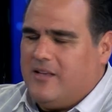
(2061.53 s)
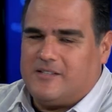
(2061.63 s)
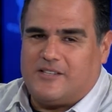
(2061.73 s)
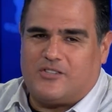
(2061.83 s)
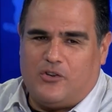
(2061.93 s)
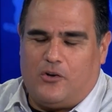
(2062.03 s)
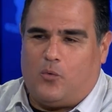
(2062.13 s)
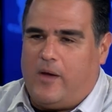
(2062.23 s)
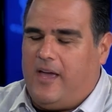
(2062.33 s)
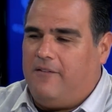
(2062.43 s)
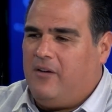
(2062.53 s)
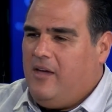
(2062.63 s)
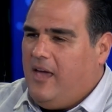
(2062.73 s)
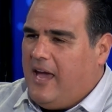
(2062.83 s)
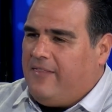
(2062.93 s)
is this third wave.
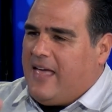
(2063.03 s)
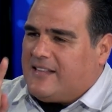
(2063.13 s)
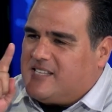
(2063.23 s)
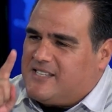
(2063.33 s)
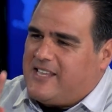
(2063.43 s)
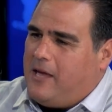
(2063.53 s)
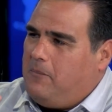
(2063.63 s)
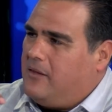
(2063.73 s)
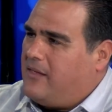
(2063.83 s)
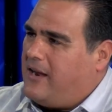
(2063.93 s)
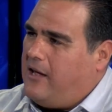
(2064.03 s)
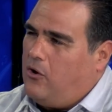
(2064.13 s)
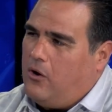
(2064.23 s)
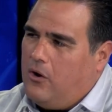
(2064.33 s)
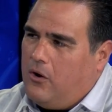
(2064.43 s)
And that statement that
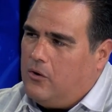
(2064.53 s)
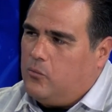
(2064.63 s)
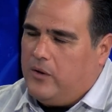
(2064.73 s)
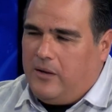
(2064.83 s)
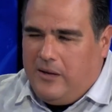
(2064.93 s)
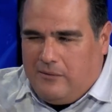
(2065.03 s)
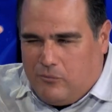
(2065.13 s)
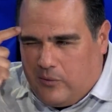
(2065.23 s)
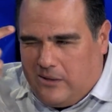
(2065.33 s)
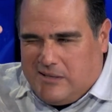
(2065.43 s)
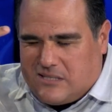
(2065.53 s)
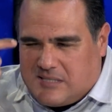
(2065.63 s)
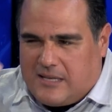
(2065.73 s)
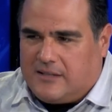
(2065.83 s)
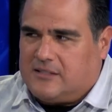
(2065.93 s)
I heard really, uh-huh. really
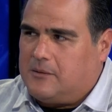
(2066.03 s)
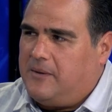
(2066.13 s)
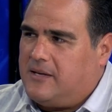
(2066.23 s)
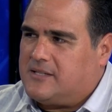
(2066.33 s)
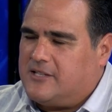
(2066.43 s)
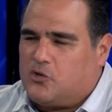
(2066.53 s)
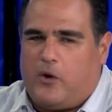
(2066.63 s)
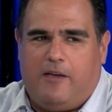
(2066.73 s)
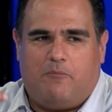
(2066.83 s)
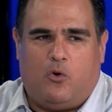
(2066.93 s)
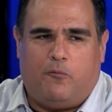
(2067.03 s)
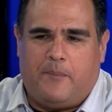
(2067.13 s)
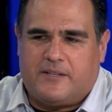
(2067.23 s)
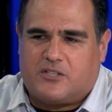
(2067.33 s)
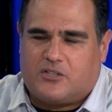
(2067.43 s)
stuck to me. It says, Great
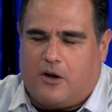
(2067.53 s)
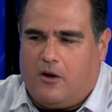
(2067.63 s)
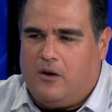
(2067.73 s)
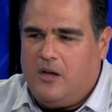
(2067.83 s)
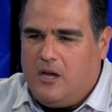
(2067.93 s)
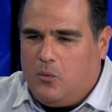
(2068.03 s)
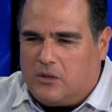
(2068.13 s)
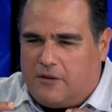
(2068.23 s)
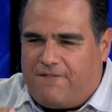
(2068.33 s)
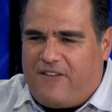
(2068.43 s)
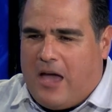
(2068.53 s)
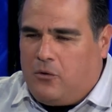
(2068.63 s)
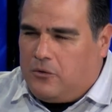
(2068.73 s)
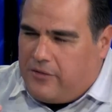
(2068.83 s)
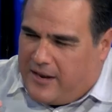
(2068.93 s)
movements start with the
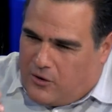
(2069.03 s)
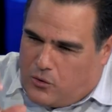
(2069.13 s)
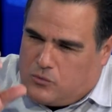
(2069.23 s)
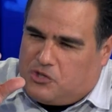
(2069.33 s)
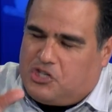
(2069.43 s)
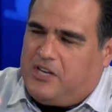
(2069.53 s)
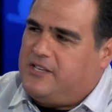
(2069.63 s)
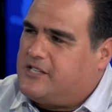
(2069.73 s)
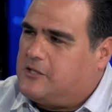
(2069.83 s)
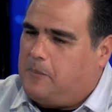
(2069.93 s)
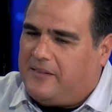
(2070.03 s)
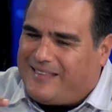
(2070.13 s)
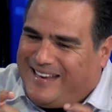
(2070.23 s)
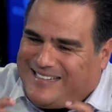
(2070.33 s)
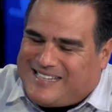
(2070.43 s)
founder that knows Jesus,
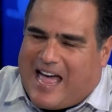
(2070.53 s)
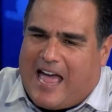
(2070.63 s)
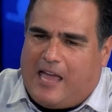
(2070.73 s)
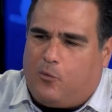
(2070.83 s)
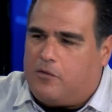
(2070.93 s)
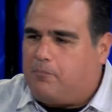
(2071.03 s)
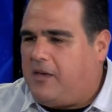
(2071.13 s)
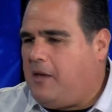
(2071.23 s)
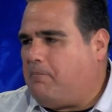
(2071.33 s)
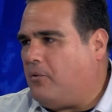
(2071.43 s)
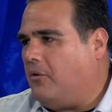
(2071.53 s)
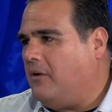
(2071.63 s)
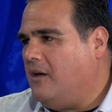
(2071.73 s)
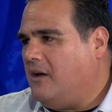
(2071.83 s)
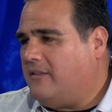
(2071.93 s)
but they die with people
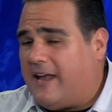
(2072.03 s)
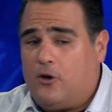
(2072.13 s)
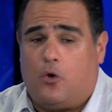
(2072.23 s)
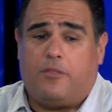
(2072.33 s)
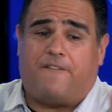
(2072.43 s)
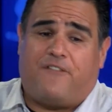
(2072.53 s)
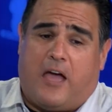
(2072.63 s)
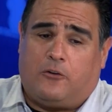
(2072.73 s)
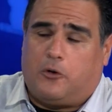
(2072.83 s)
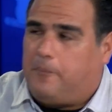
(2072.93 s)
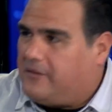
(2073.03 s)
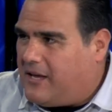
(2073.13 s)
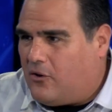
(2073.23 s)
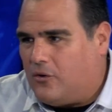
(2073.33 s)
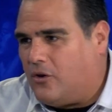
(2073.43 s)
mm. that know the founder,
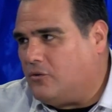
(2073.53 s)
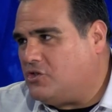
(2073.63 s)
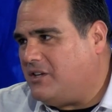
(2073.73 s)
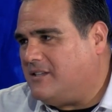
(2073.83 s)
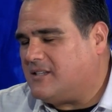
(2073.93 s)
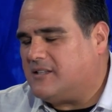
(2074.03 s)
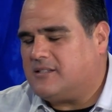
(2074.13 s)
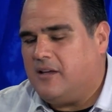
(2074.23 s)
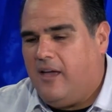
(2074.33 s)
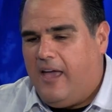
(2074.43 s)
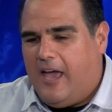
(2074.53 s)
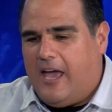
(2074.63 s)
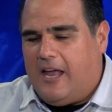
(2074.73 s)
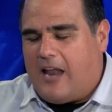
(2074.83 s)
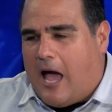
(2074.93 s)
but they don't know Jesus. Yes.
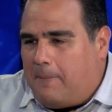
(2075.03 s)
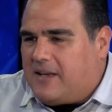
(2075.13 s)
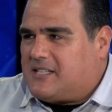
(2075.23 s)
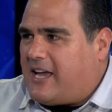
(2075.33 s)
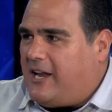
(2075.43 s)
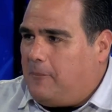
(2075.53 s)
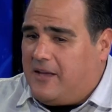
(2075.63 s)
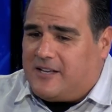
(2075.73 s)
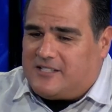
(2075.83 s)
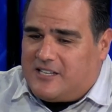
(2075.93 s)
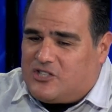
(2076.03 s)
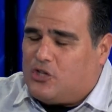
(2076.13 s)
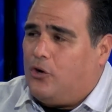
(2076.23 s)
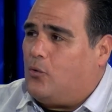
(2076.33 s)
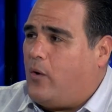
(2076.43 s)
And I'm excited because this
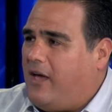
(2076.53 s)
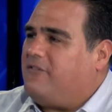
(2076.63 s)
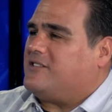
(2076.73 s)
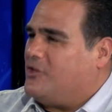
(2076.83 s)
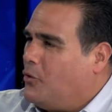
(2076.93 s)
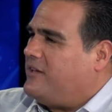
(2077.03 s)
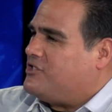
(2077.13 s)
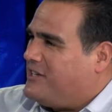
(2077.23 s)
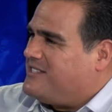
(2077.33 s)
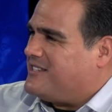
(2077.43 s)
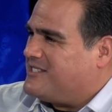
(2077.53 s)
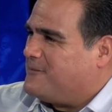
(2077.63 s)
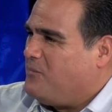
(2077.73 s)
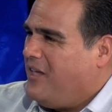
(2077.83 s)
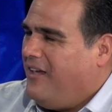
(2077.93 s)
third wave is knowing Jesus.
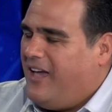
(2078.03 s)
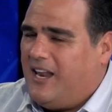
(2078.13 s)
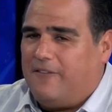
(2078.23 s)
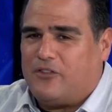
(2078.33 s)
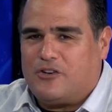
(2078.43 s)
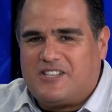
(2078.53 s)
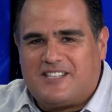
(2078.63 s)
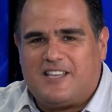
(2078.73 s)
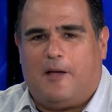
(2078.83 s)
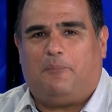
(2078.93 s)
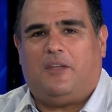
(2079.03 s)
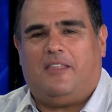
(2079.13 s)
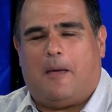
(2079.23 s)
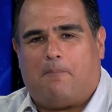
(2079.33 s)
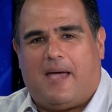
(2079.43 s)
Yes, yes. And if there's
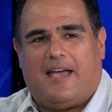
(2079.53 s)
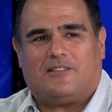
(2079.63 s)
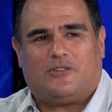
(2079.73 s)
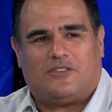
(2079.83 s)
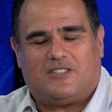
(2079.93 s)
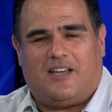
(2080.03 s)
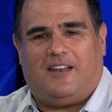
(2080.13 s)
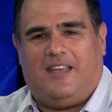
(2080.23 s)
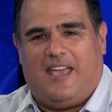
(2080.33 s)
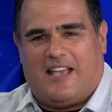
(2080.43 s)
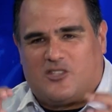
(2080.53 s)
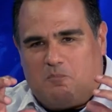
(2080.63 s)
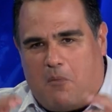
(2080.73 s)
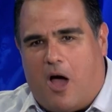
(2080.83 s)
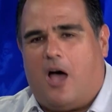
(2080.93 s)
something that Pastor Sonny
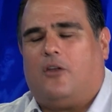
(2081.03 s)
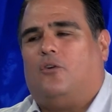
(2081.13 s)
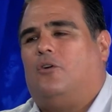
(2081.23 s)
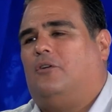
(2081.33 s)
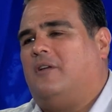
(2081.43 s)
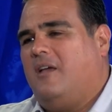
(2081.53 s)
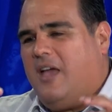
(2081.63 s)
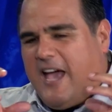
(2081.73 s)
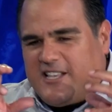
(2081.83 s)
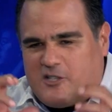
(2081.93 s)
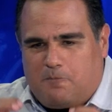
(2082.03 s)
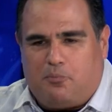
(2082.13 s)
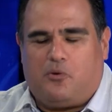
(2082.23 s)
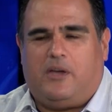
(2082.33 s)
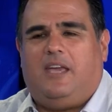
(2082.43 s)
has modeled, mm. has
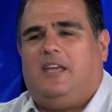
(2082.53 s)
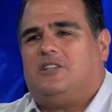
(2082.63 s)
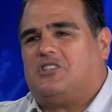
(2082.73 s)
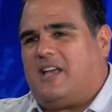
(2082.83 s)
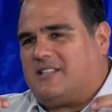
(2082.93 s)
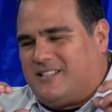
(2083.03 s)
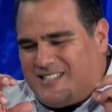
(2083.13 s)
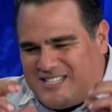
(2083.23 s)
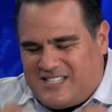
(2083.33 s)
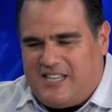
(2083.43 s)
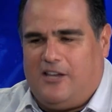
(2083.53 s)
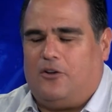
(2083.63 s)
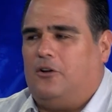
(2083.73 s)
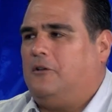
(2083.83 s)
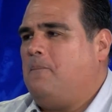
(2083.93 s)
preached, has yes.
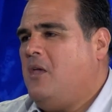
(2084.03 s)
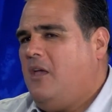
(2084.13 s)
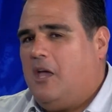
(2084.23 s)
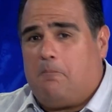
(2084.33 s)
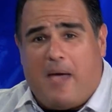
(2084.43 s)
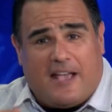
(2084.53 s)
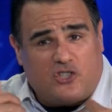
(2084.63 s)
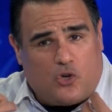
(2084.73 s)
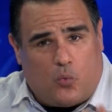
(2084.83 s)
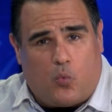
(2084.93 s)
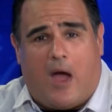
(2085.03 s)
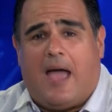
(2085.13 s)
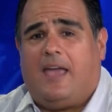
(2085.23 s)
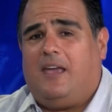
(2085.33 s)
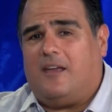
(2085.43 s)
instilled, and Pastor
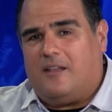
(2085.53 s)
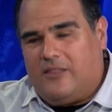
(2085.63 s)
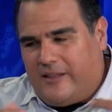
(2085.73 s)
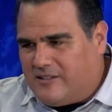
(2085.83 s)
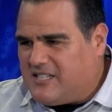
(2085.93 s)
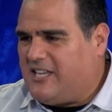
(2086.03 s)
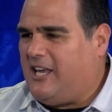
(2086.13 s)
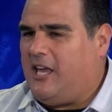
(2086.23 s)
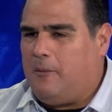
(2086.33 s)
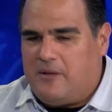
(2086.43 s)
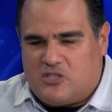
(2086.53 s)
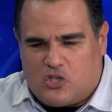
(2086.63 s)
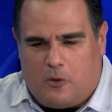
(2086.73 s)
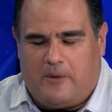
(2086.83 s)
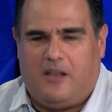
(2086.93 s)
Ryan and the team, yes.
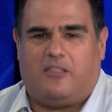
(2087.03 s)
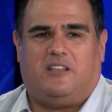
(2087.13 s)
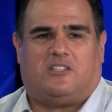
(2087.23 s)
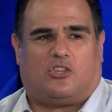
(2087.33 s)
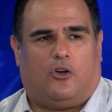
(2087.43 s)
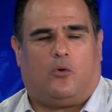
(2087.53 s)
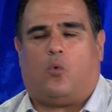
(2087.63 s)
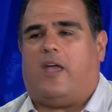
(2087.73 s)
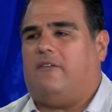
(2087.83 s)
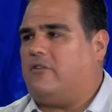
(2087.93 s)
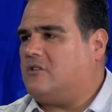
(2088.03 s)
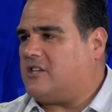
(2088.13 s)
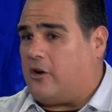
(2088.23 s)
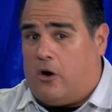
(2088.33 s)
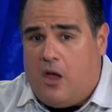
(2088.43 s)
and so many of these third
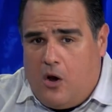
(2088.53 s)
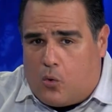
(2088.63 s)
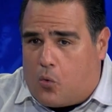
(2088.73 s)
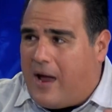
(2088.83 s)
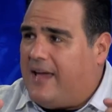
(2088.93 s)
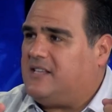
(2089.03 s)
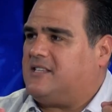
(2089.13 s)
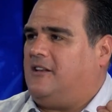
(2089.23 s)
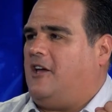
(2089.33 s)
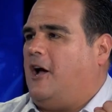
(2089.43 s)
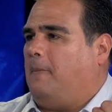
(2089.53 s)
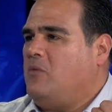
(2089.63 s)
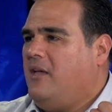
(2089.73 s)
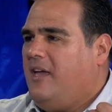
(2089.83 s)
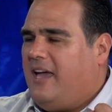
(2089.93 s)
wavers that are rising up,
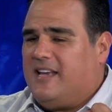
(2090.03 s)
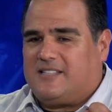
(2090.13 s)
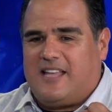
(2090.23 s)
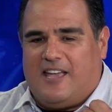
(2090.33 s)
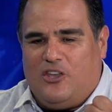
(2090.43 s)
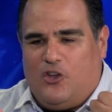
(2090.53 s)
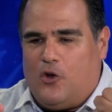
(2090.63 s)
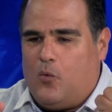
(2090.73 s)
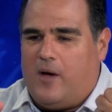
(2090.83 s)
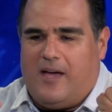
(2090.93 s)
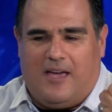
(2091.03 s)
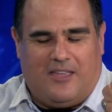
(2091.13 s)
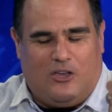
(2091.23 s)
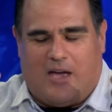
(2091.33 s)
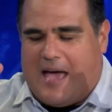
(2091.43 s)
is that, you know
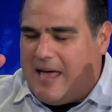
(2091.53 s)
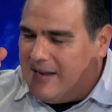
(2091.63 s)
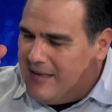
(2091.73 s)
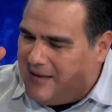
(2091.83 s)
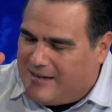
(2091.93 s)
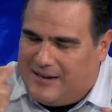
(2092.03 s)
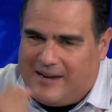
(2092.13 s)
what? You got to get